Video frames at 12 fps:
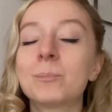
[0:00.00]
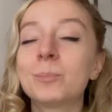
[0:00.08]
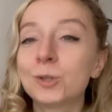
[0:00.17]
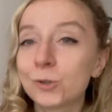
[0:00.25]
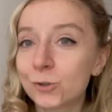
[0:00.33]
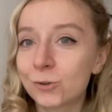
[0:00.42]

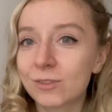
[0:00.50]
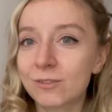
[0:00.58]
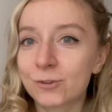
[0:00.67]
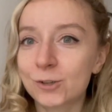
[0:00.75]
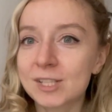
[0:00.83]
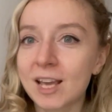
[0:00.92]
Pluto in the
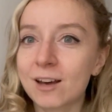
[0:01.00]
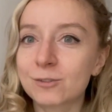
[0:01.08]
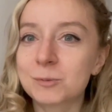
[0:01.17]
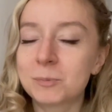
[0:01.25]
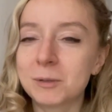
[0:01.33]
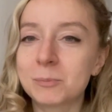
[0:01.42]
first
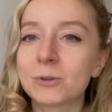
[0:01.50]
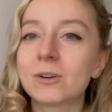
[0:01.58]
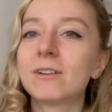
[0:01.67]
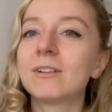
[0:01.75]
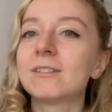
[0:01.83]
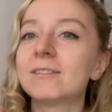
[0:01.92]
house
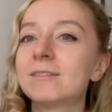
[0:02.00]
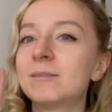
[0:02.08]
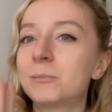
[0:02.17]
people,